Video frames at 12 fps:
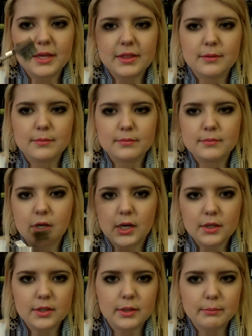make them
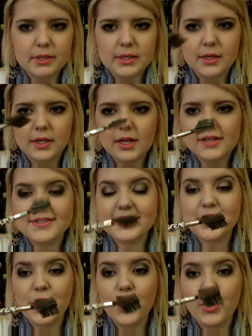not clumpy, I guess.
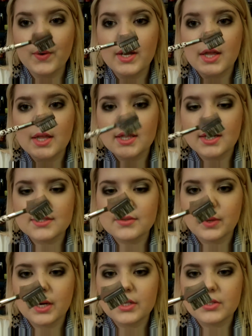So that's
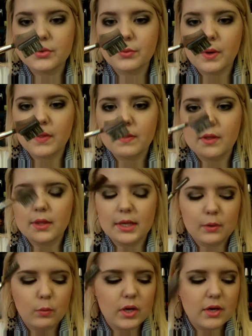what I do with
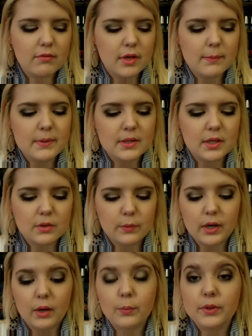like one of them, and the other
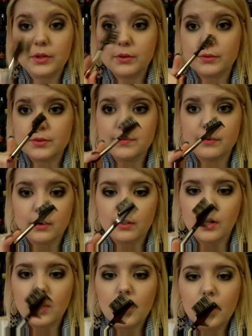one I will use
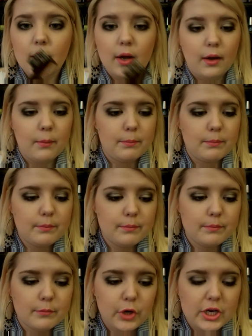for
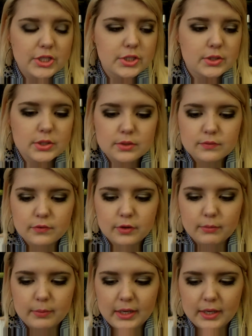brush
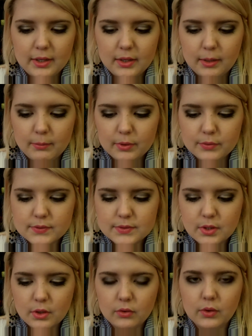for my eyebrows.
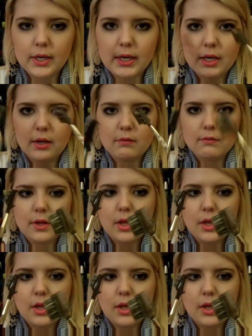So I have